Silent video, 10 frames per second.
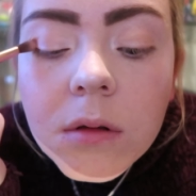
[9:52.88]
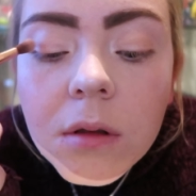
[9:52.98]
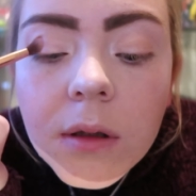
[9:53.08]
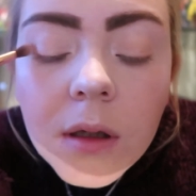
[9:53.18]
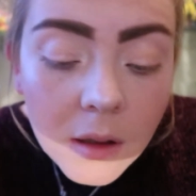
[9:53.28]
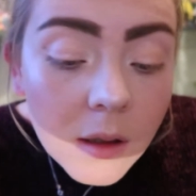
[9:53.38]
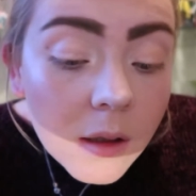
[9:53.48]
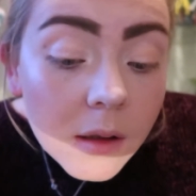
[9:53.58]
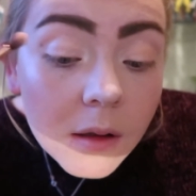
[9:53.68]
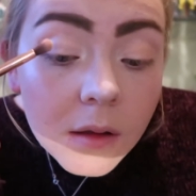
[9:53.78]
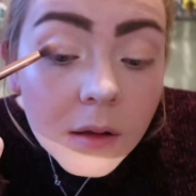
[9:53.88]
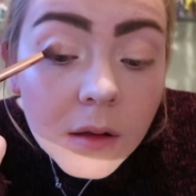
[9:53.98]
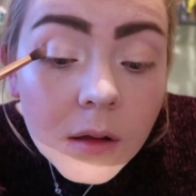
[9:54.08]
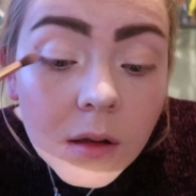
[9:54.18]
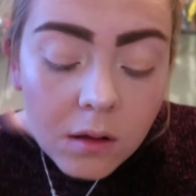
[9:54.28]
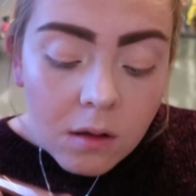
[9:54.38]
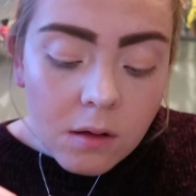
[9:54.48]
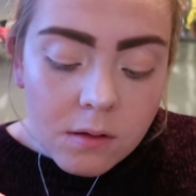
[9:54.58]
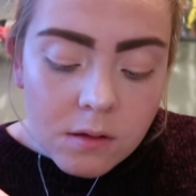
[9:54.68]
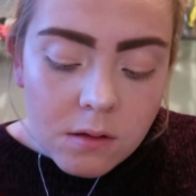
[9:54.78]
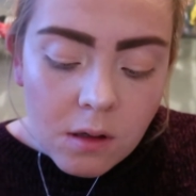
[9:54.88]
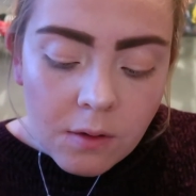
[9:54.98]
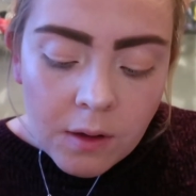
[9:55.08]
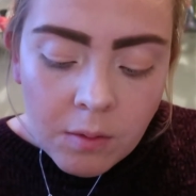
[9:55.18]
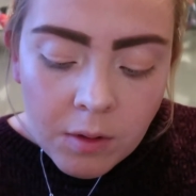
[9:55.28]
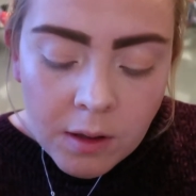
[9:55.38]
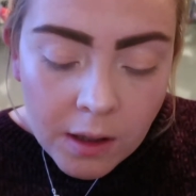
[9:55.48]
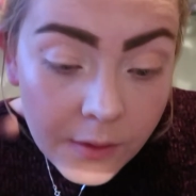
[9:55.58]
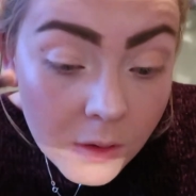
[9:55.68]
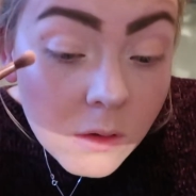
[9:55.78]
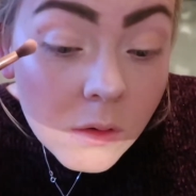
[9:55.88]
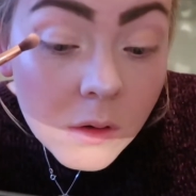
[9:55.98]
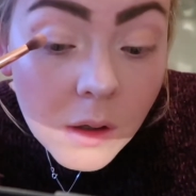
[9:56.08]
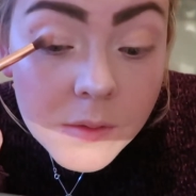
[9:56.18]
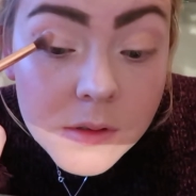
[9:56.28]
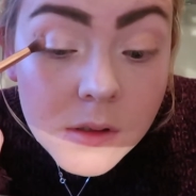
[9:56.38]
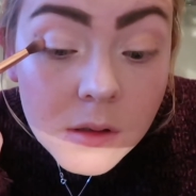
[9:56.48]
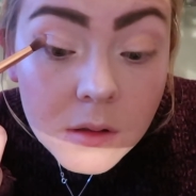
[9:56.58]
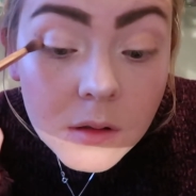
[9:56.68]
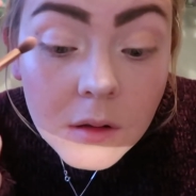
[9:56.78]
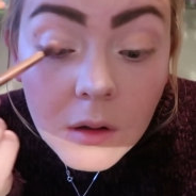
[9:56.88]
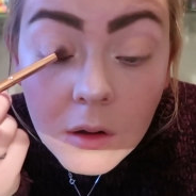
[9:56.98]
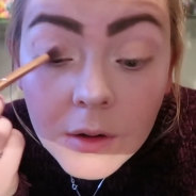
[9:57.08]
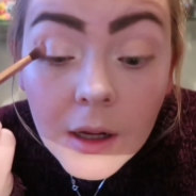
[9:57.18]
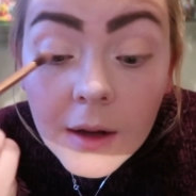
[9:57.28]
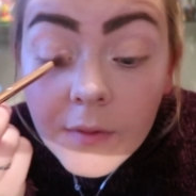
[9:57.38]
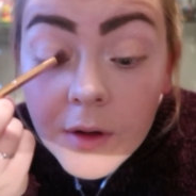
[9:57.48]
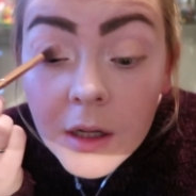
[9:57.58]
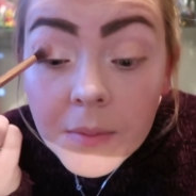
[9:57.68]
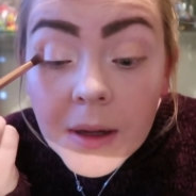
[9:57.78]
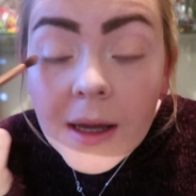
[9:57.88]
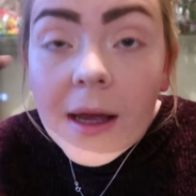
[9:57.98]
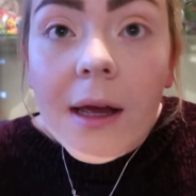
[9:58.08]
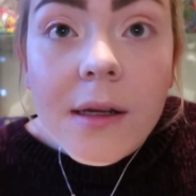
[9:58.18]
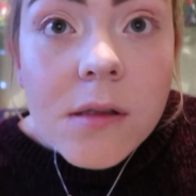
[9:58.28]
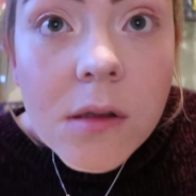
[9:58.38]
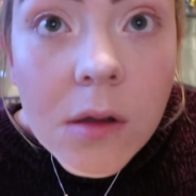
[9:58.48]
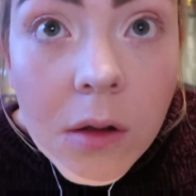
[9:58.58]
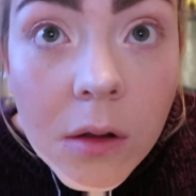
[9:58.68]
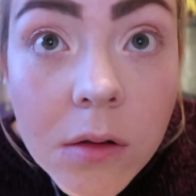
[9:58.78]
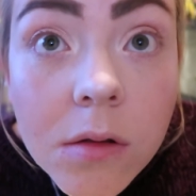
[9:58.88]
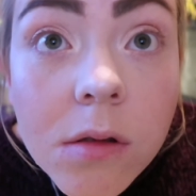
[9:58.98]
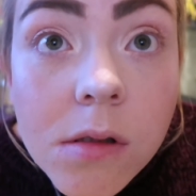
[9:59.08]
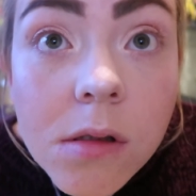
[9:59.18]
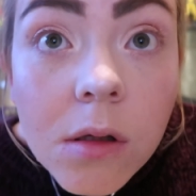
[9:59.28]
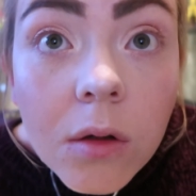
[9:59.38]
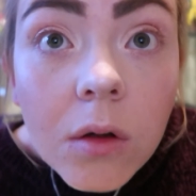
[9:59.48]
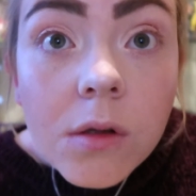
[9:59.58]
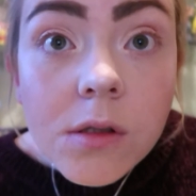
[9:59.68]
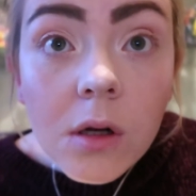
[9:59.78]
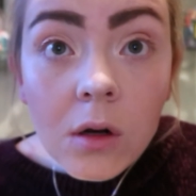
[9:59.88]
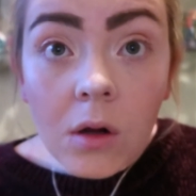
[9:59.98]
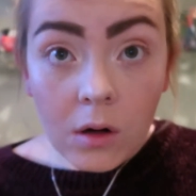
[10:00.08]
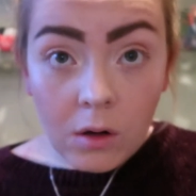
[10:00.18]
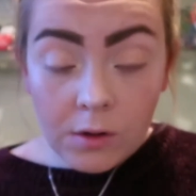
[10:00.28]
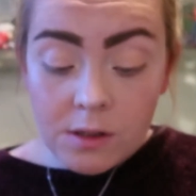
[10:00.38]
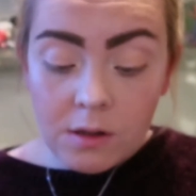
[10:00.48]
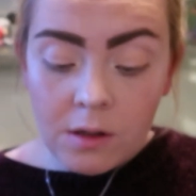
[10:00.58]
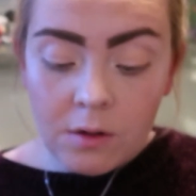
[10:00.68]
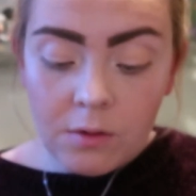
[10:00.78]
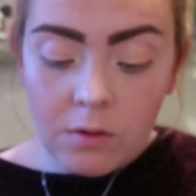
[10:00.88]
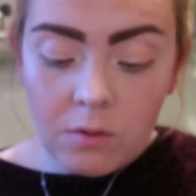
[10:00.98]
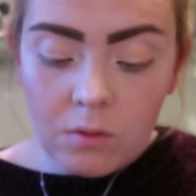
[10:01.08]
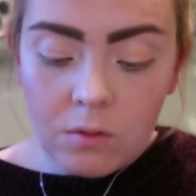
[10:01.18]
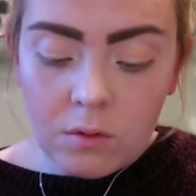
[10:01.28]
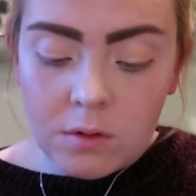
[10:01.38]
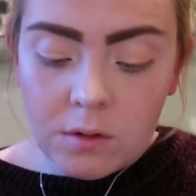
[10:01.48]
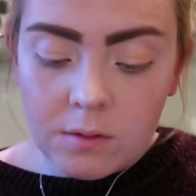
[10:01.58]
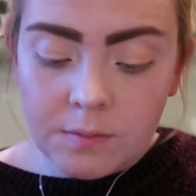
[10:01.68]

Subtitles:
Okay. Don't think I'm going to get the look I was kind of have in my head, because the colour's a lot lighter than I thought.